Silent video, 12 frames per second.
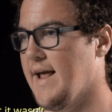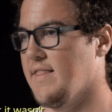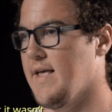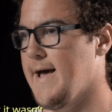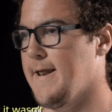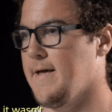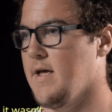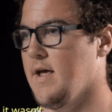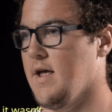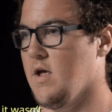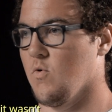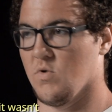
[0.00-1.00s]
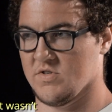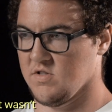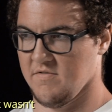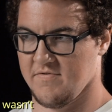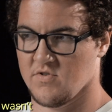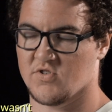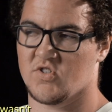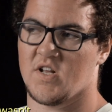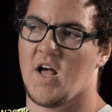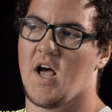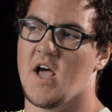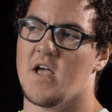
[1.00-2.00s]
and that it wasn't the first
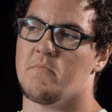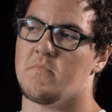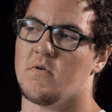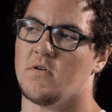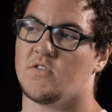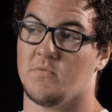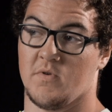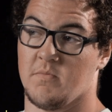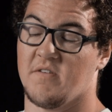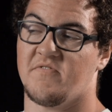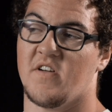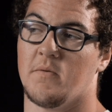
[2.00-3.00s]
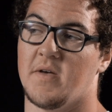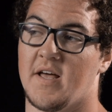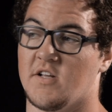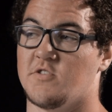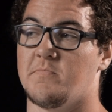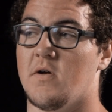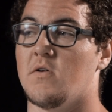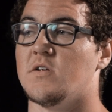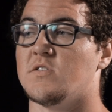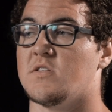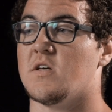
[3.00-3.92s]
time someone in my family had experienced